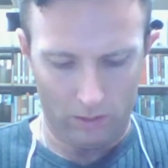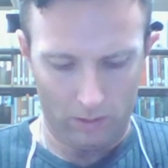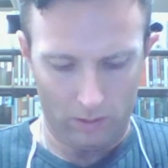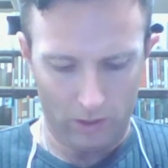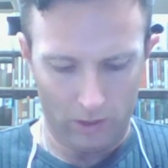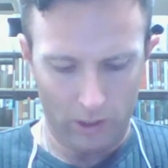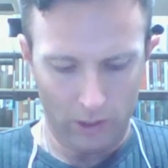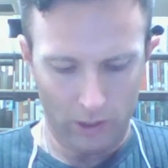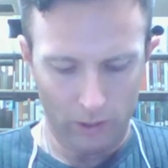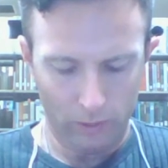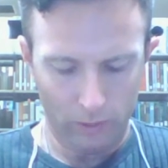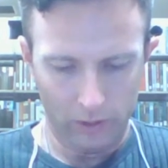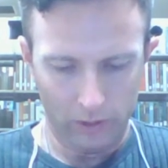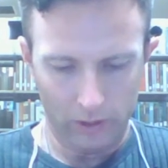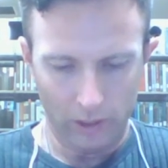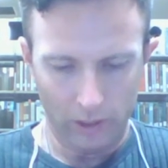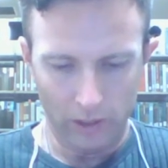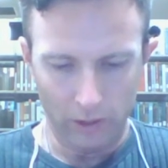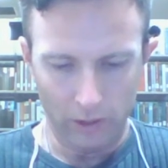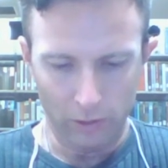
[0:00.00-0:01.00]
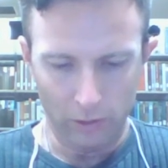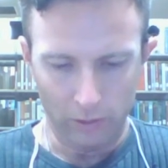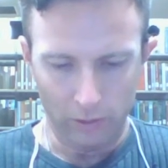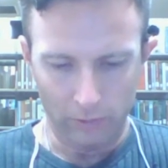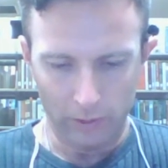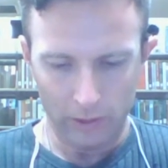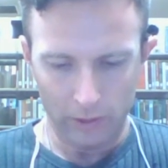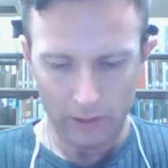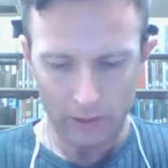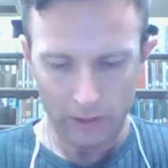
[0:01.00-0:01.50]
Chico State
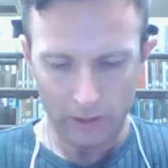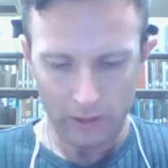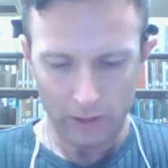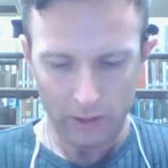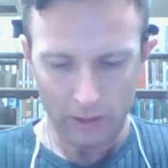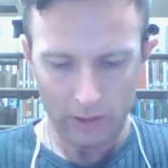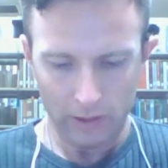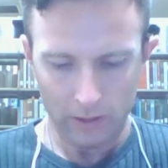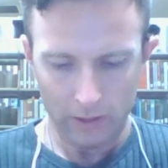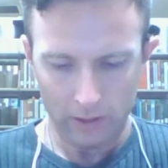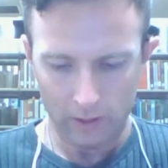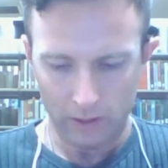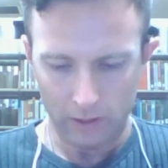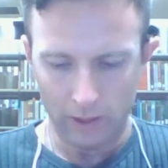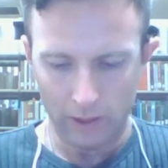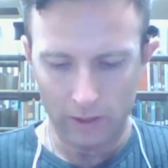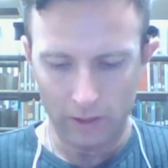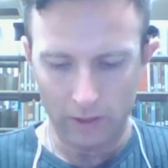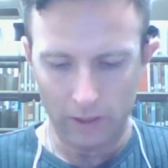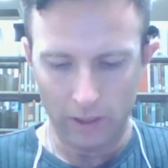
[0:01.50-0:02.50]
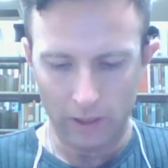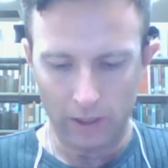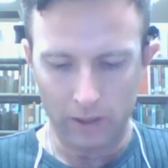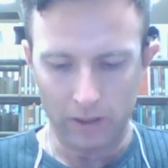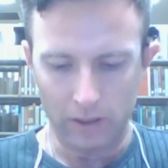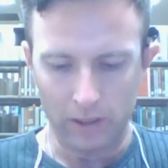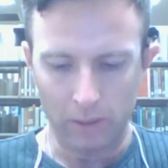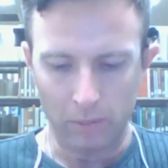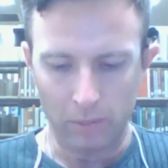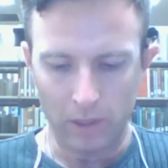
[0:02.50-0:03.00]
University. Today's date,
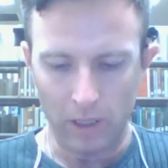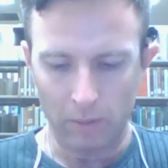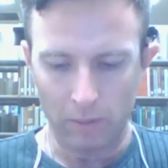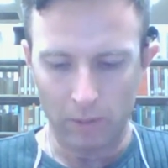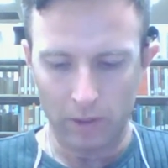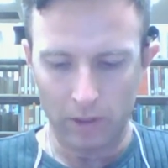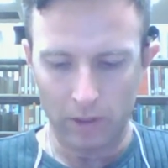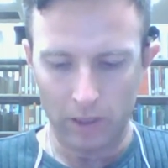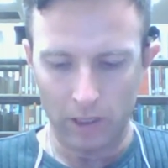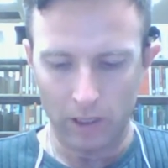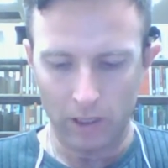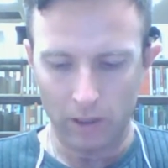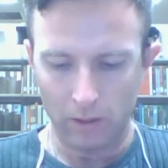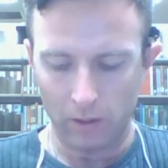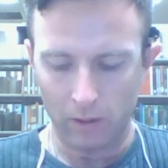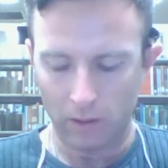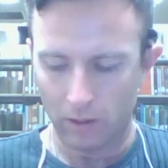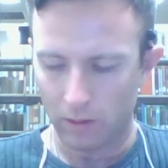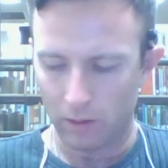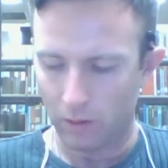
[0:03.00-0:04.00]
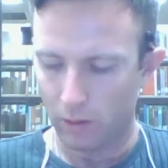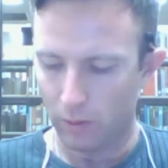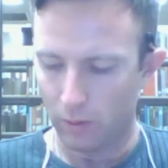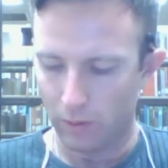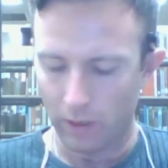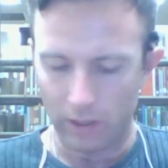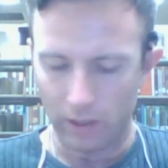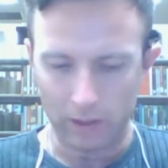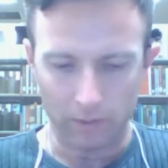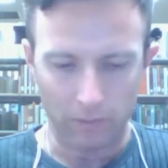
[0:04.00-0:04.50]
September 10th,
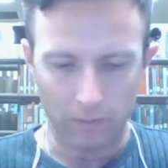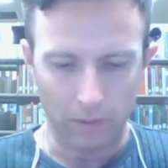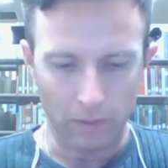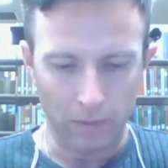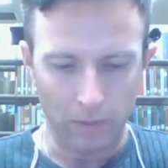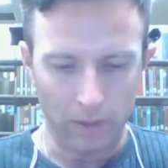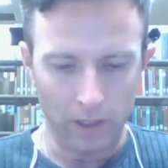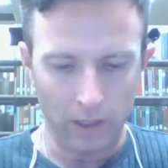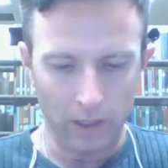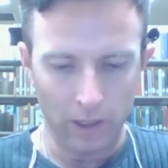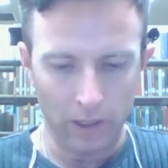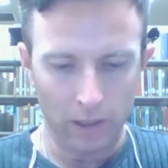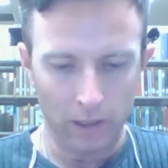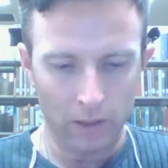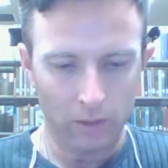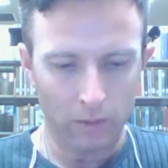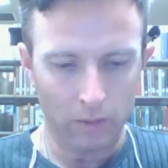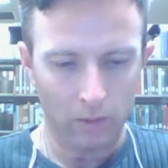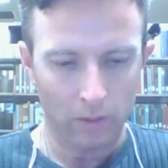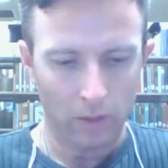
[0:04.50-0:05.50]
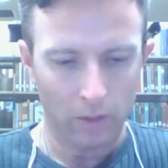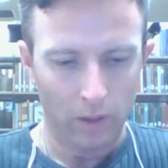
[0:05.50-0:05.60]
2015.